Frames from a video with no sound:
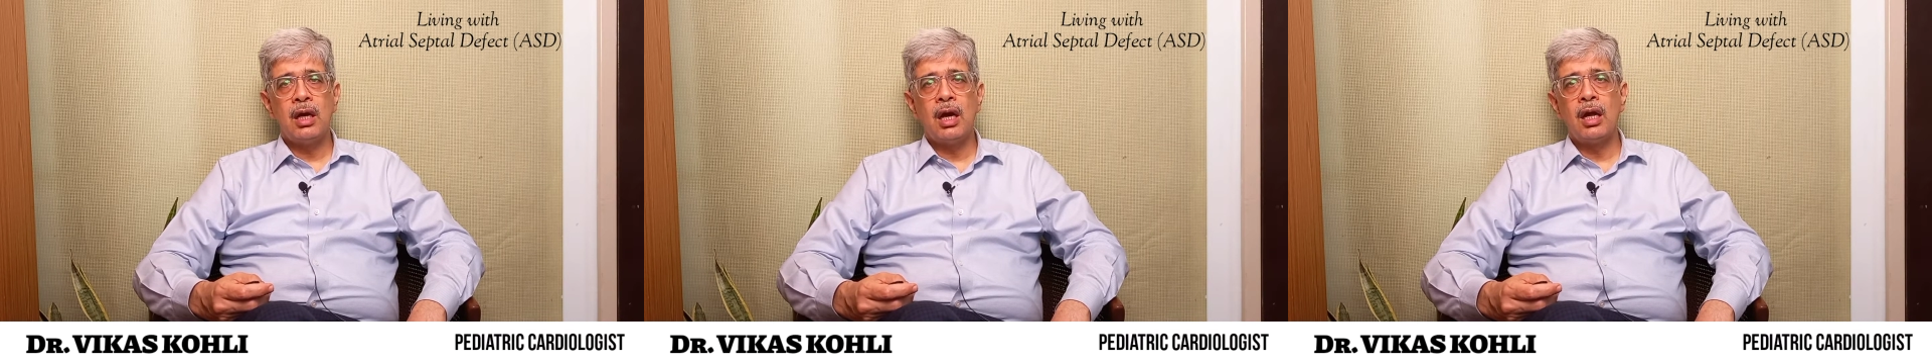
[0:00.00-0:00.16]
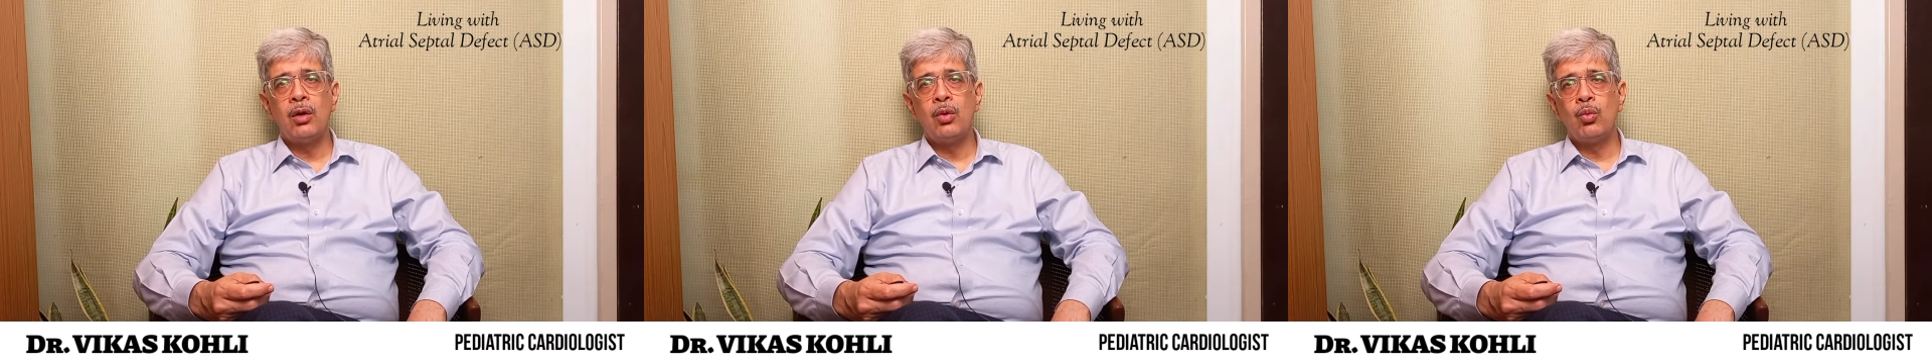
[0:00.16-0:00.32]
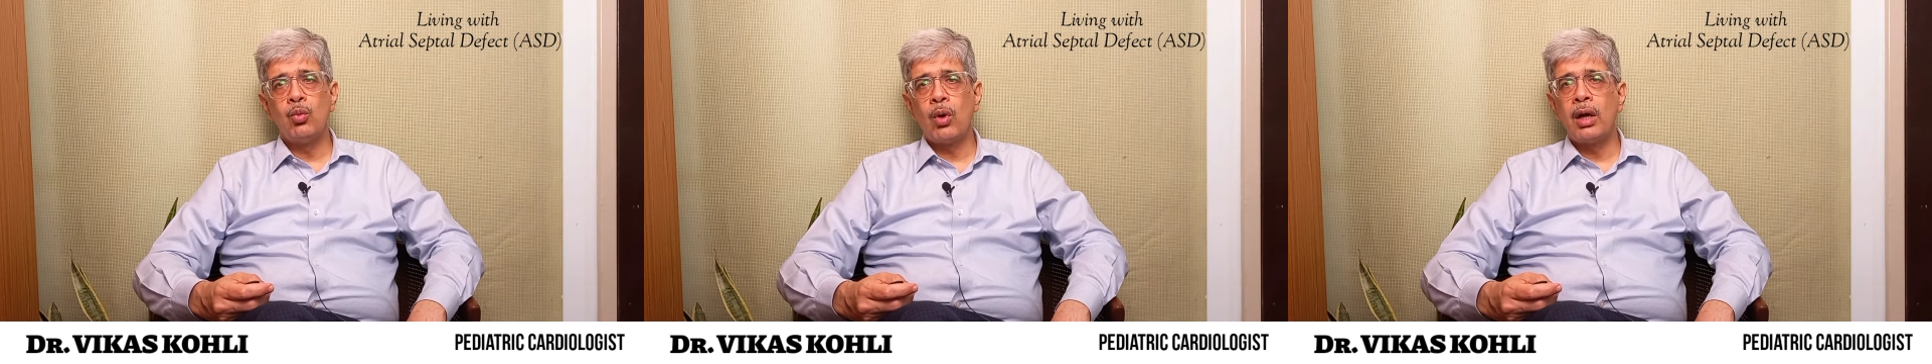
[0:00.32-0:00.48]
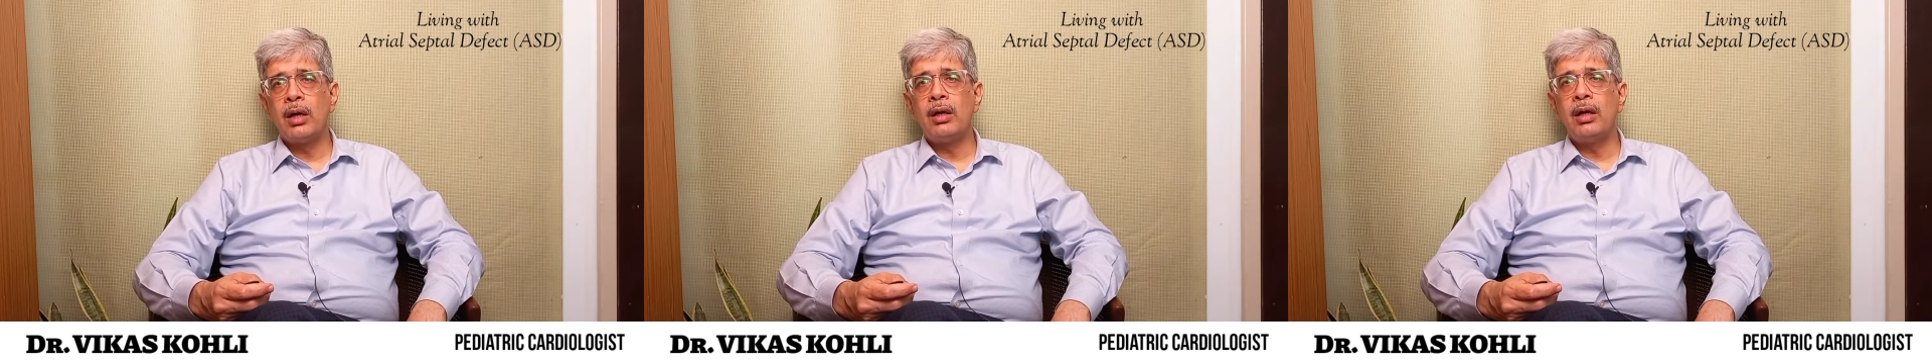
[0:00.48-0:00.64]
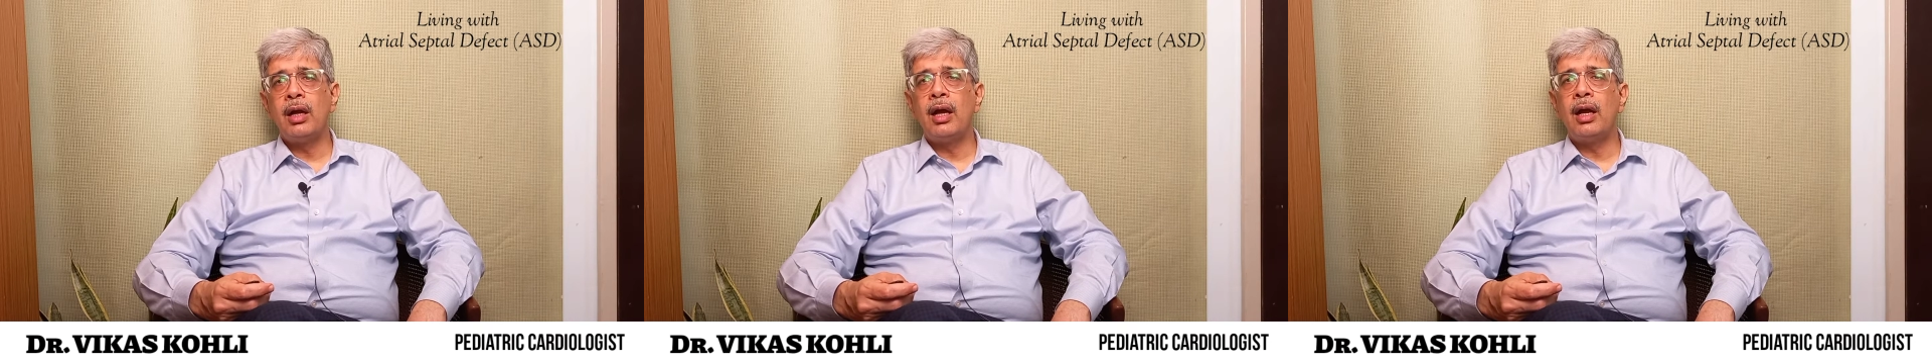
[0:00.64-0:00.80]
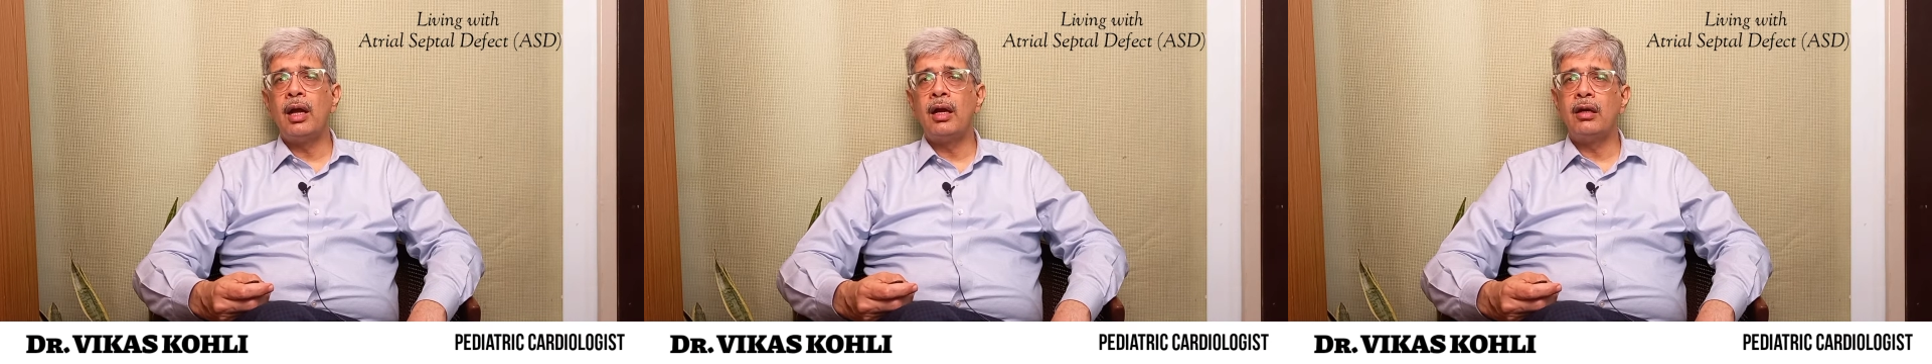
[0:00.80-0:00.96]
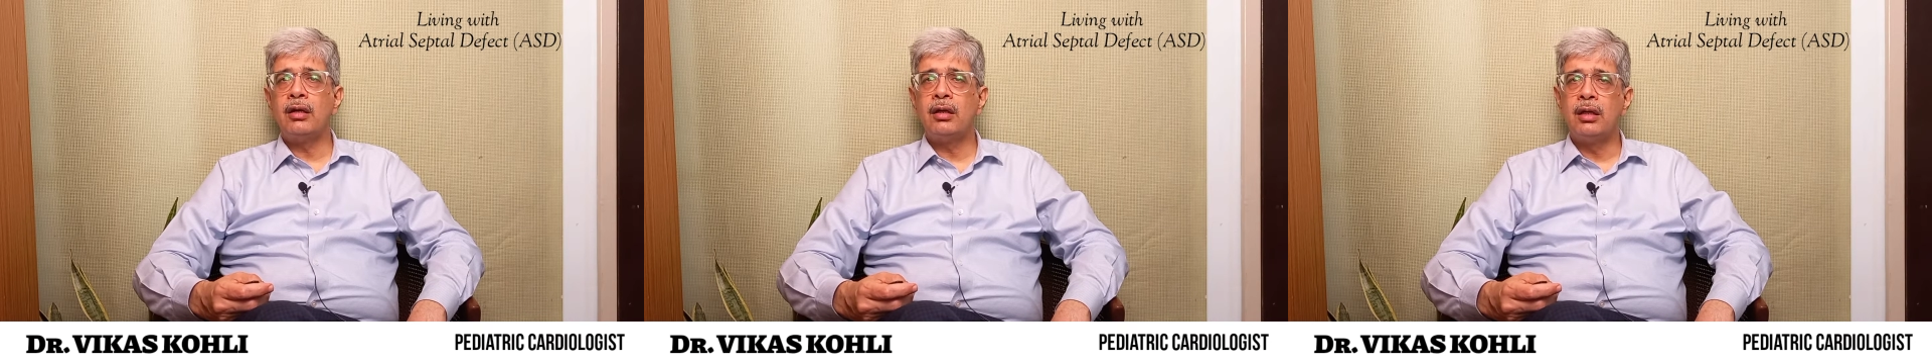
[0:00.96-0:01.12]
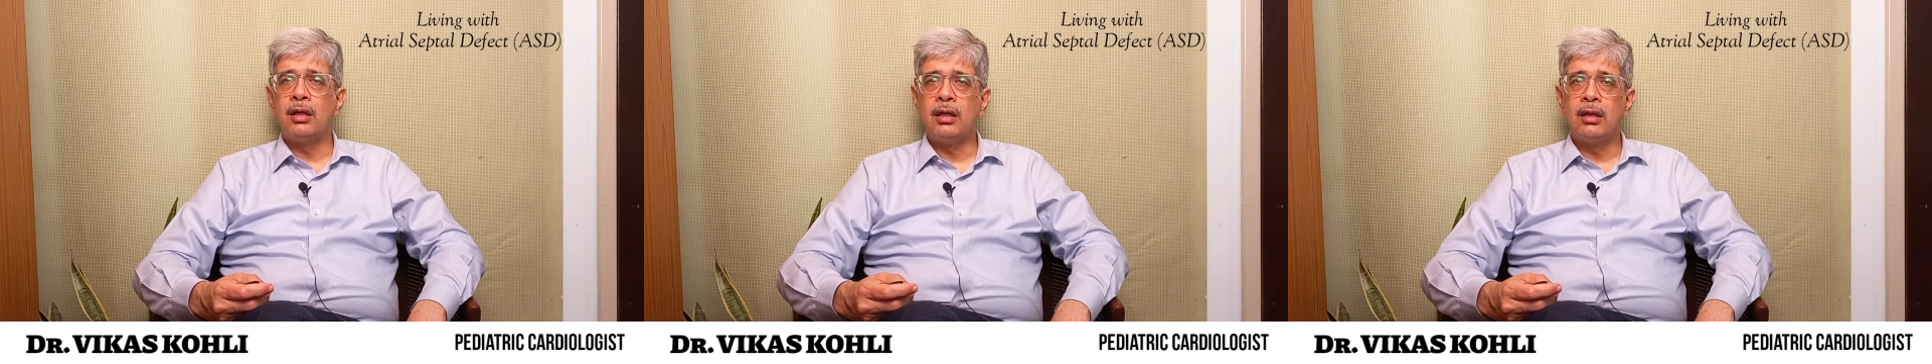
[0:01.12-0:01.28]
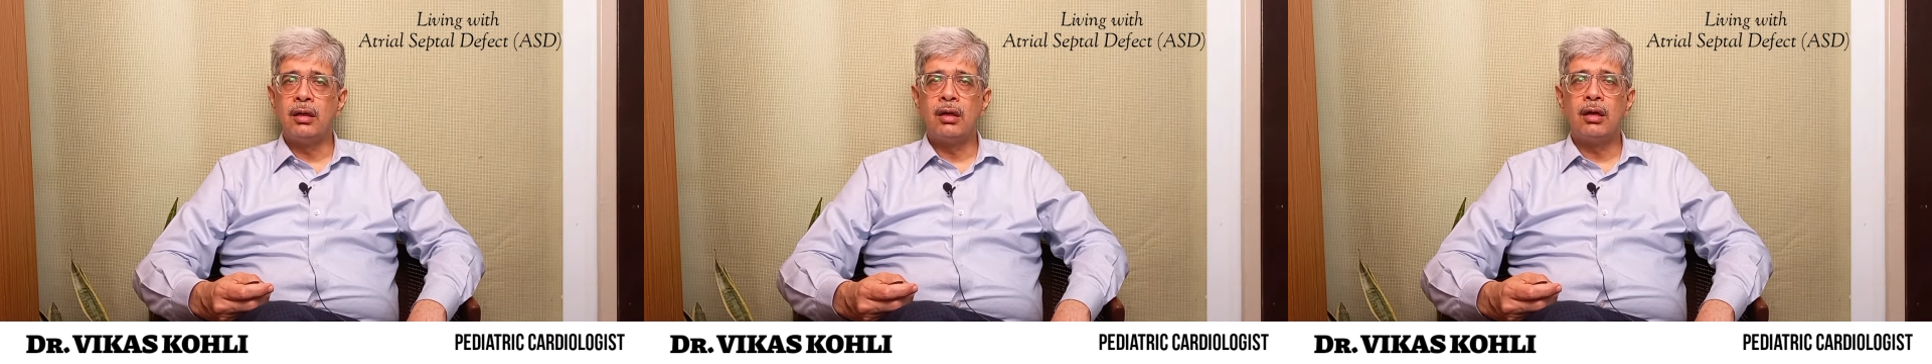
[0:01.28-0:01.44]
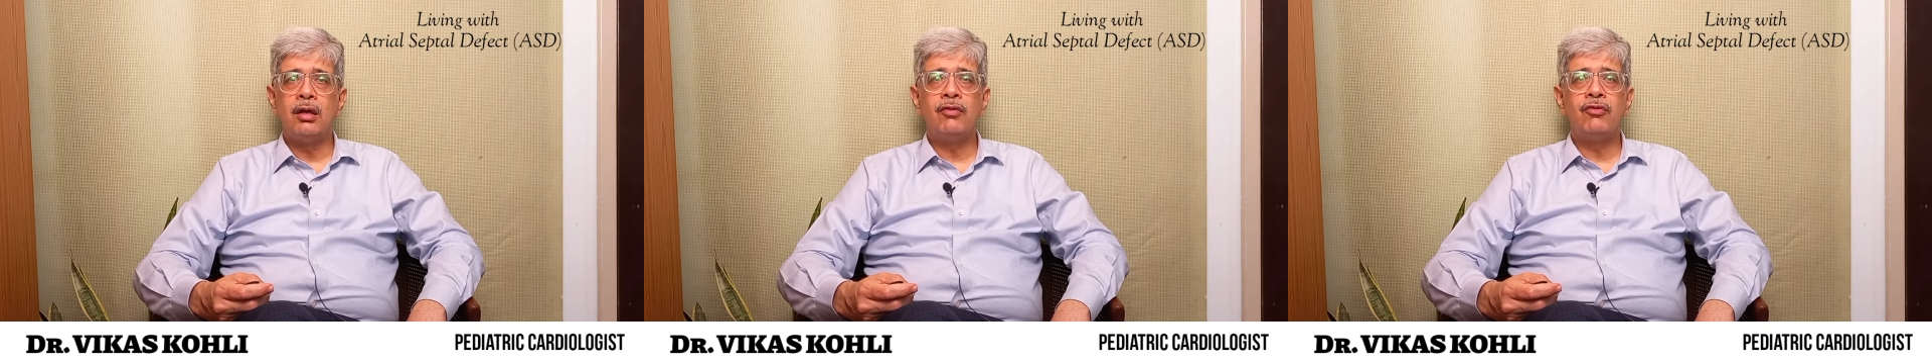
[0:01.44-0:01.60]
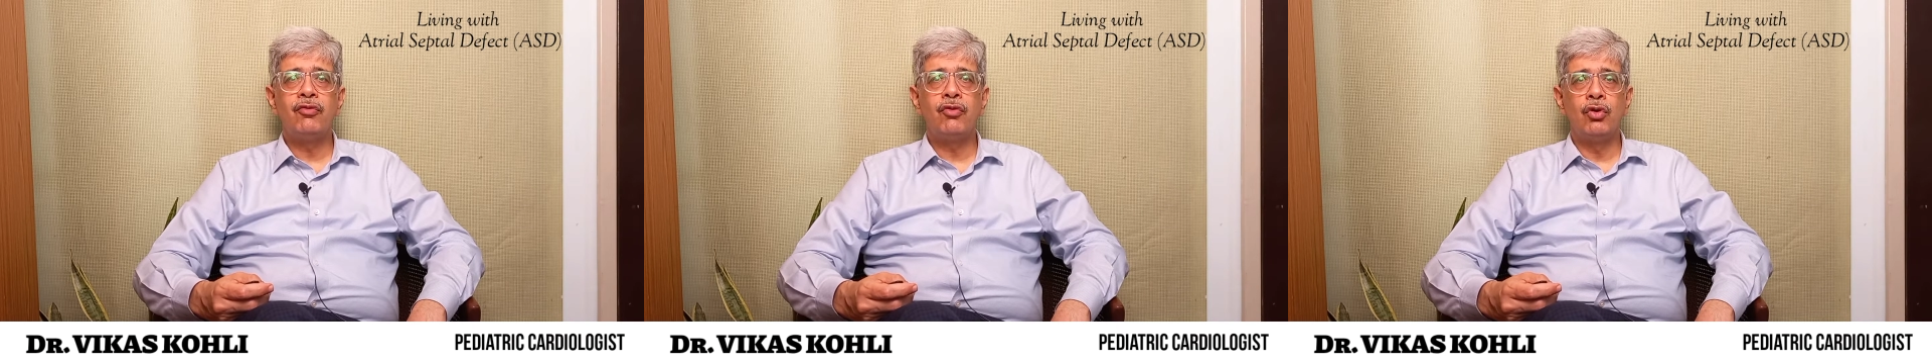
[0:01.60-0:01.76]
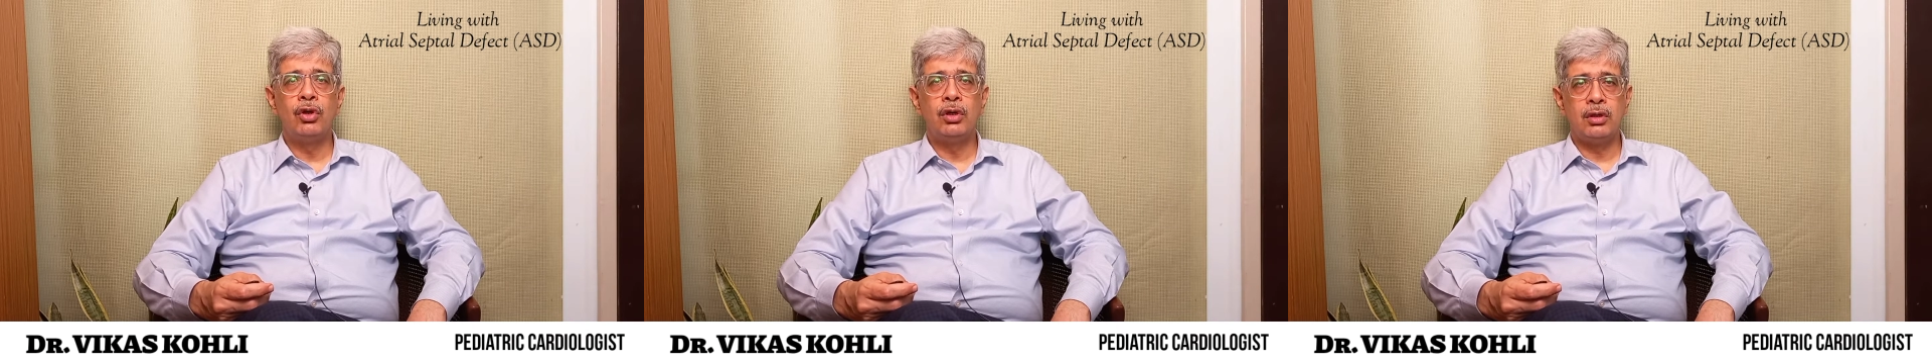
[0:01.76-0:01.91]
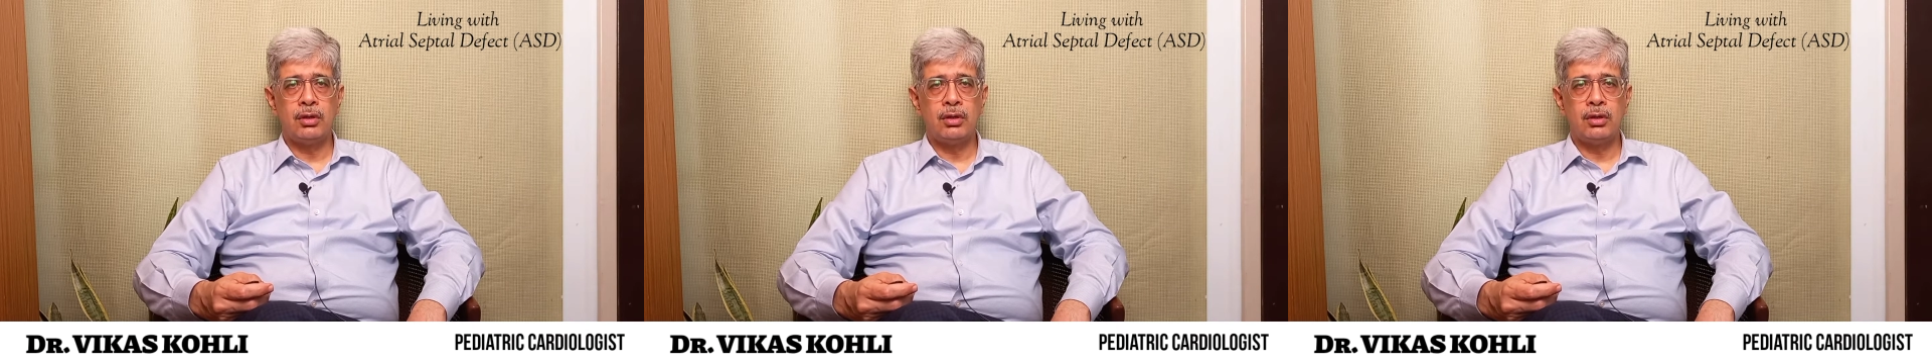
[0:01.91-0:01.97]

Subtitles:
and one at nearly full